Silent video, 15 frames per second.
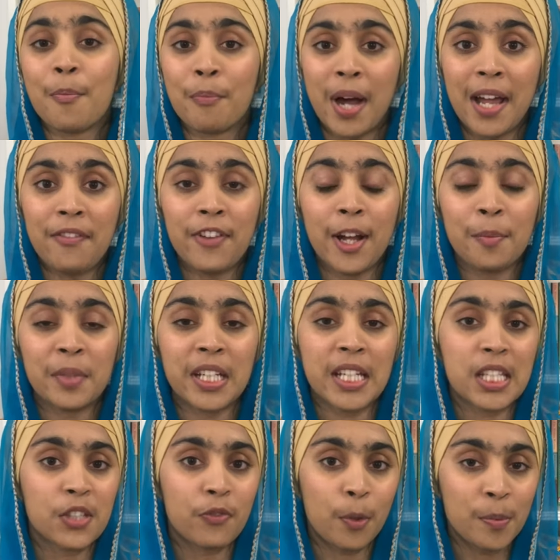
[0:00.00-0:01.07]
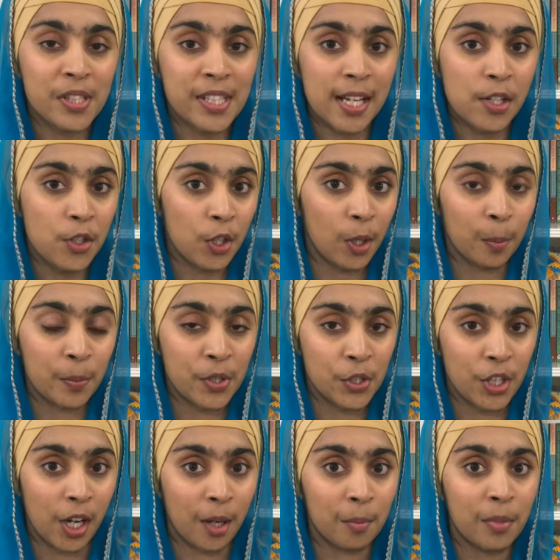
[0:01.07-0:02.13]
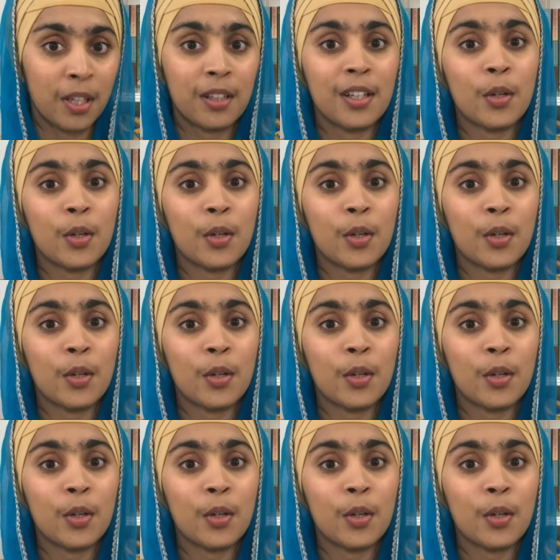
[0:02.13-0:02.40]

My family is from central Punjab,